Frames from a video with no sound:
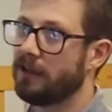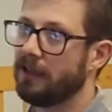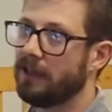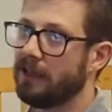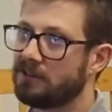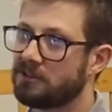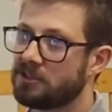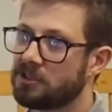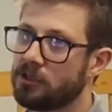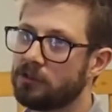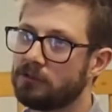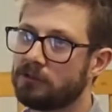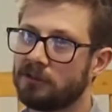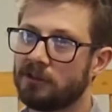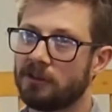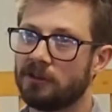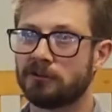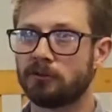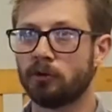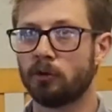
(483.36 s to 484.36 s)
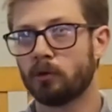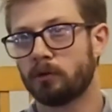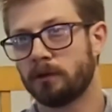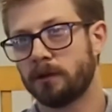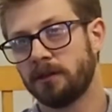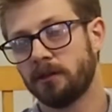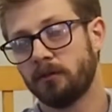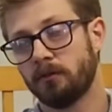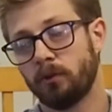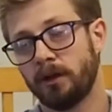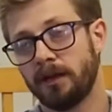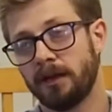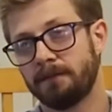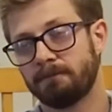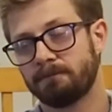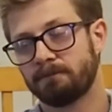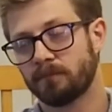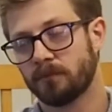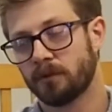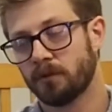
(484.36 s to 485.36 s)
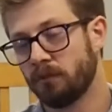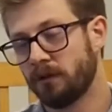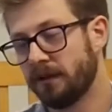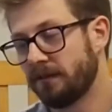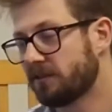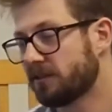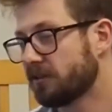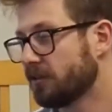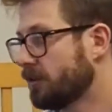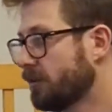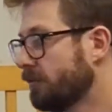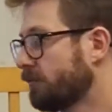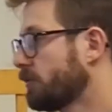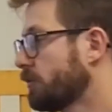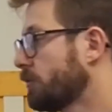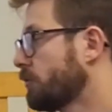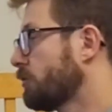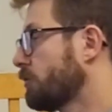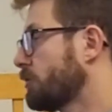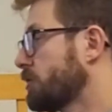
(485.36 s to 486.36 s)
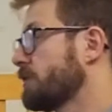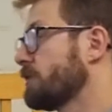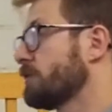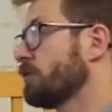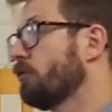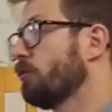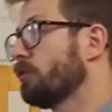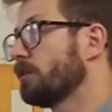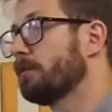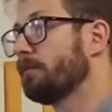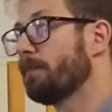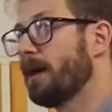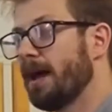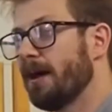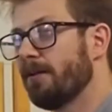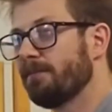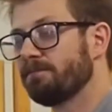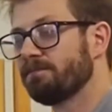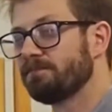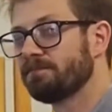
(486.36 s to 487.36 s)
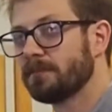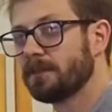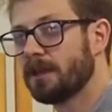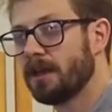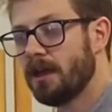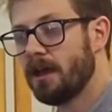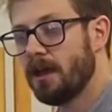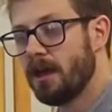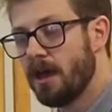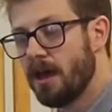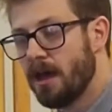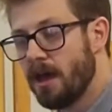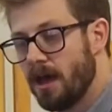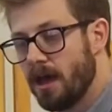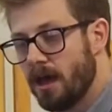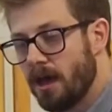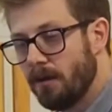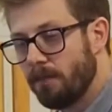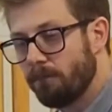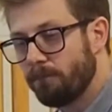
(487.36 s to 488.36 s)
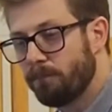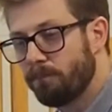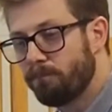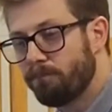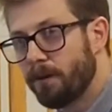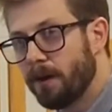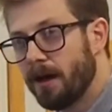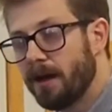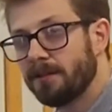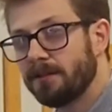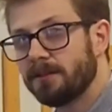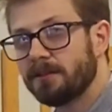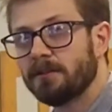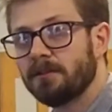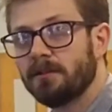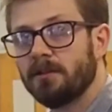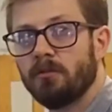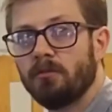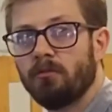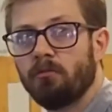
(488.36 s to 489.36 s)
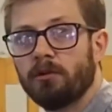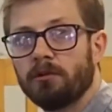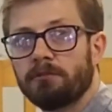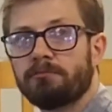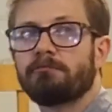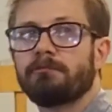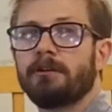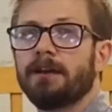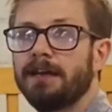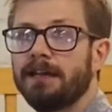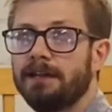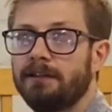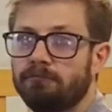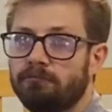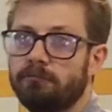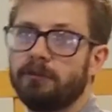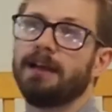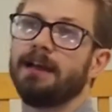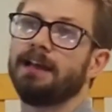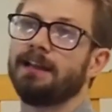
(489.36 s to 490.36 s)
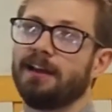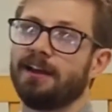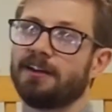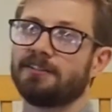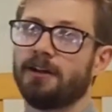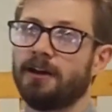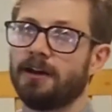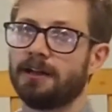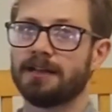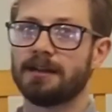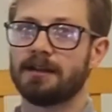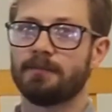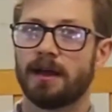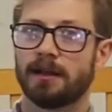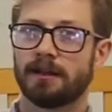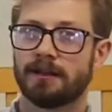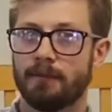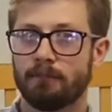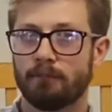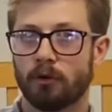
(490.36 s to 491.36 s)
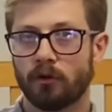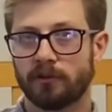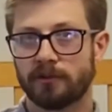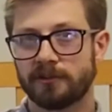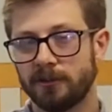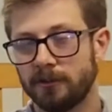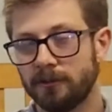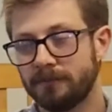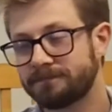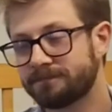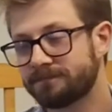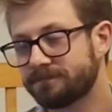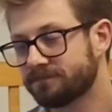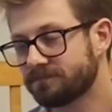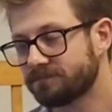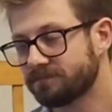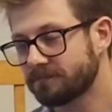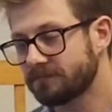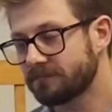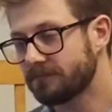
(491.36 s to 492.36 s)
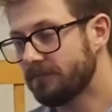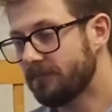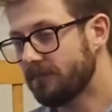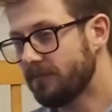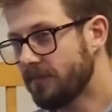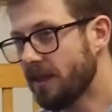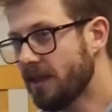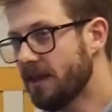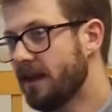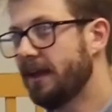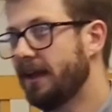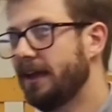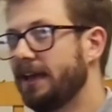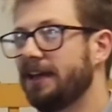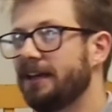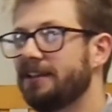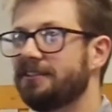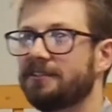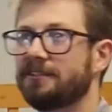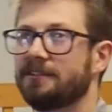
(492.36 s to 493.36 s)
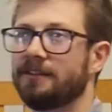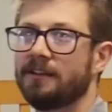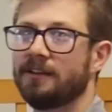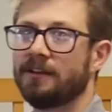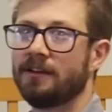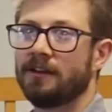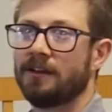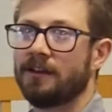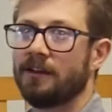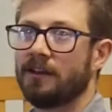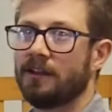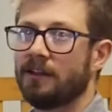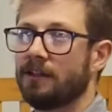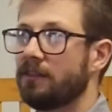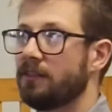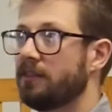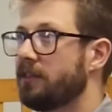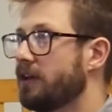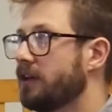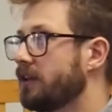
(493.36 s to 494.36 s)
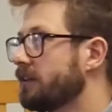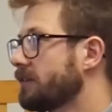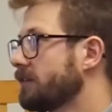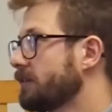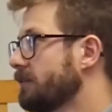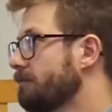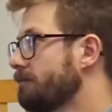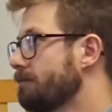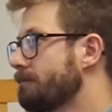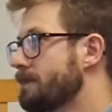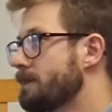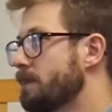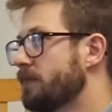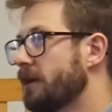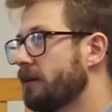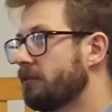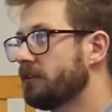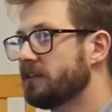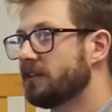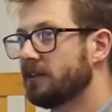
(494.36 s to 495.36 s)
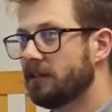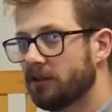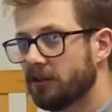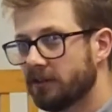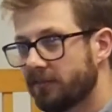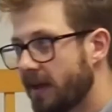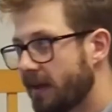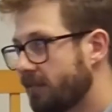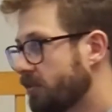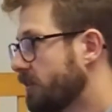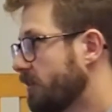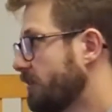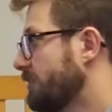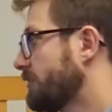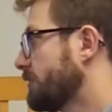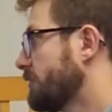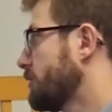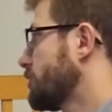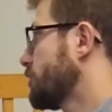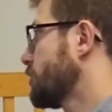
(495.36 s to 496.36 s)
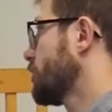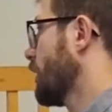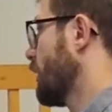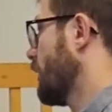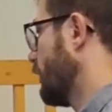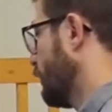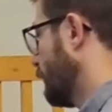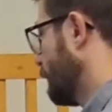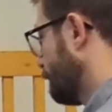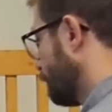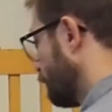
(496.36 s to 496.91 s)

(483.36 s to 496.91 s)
is due to the story that we sort of just talked about. But what's really, really exciting about Ambroxyl is that there is a lot of evidence to show